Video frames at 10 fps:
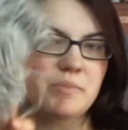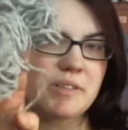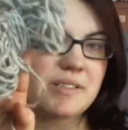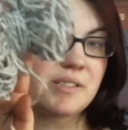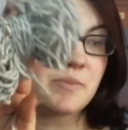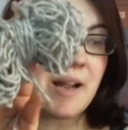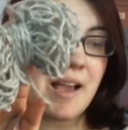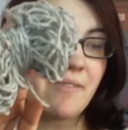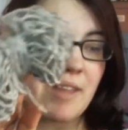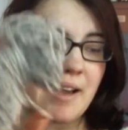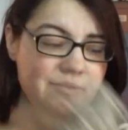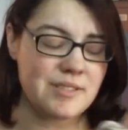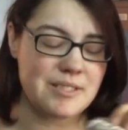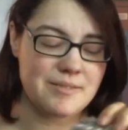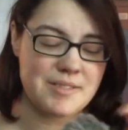This is what I have
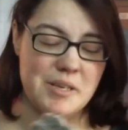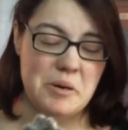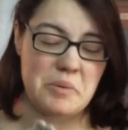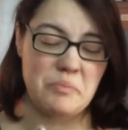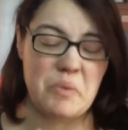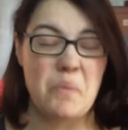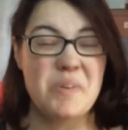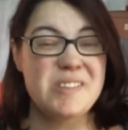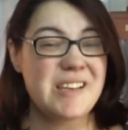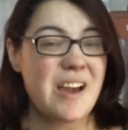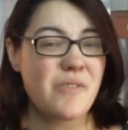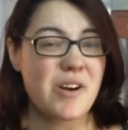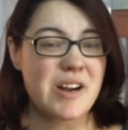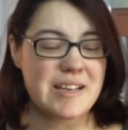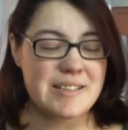left, so we'll see how
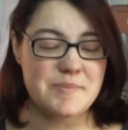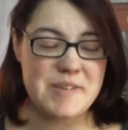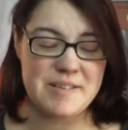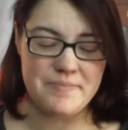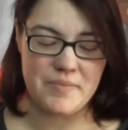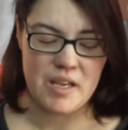far it gets me.